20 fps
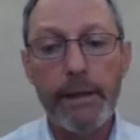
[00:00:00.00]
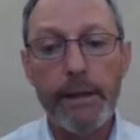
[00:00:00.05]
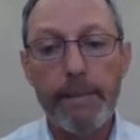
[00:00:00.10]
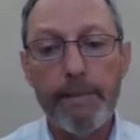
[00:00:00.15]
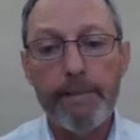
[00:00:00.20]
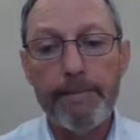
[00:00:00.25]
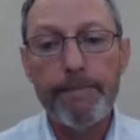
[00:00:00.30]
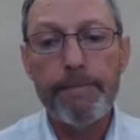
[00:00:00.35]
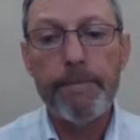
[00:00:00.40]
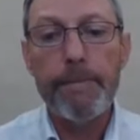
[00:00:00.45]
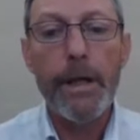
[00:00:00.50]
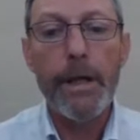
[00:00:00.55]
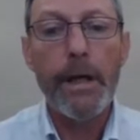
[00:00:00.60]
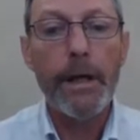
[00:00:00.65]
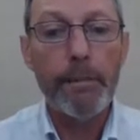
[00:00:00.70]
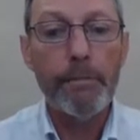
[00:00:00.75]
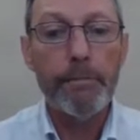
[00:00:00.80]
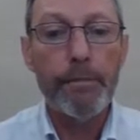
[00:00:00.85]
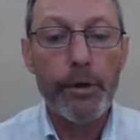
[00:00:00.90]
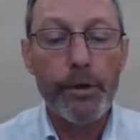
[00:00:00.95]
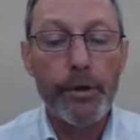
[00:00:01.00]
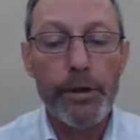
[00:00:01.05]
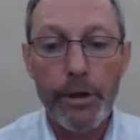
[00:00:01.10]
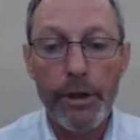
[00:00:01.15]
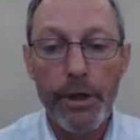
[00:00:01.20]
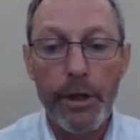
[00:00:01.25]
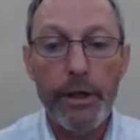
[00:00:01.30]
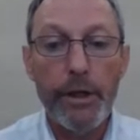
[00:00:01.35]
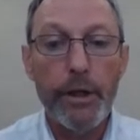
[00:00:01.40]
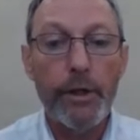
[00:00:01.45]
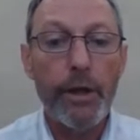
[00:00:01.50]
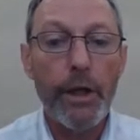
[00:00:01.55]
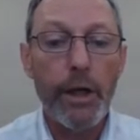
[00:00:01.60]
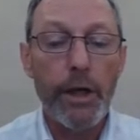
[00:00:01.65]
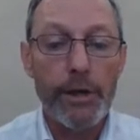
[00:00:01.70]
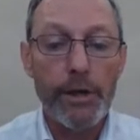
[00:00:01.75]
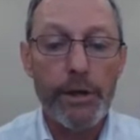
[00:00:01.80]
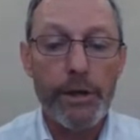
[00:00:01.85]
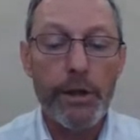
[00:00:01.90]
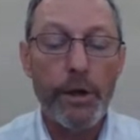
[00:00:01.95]
um, an input to their new
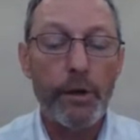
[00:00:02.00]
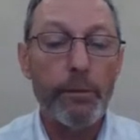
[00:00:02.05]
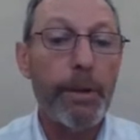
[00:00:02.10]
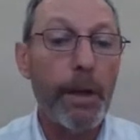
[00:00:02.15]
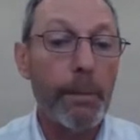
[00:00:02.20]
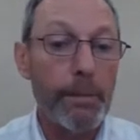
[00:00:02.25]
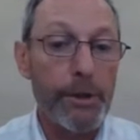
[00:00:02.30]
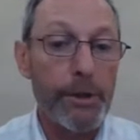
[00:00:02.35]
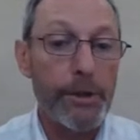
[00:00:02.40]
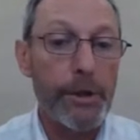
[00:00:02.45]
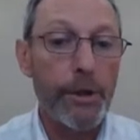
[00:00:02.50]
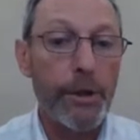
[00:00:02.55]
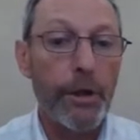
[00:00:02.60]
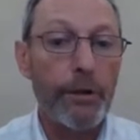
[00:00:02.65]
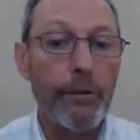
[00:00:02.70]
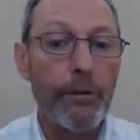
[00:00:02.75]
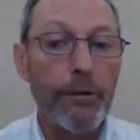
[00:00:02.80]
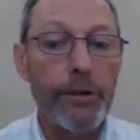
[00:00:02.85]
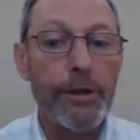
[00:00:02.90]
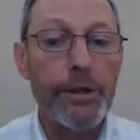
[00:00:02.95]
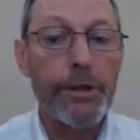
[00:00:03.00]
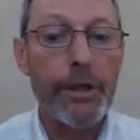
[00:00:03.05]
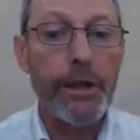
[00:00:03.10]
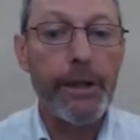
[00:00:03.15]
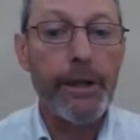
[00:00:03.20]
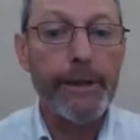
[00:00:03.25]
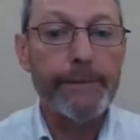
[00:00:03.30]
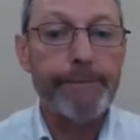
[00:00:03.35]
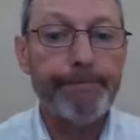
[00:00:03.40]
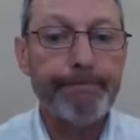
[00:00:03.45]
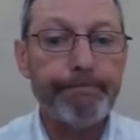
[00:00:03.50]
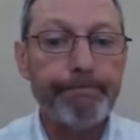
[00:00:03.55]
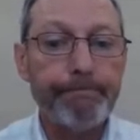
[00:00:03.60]
guidance note published earlier on this year.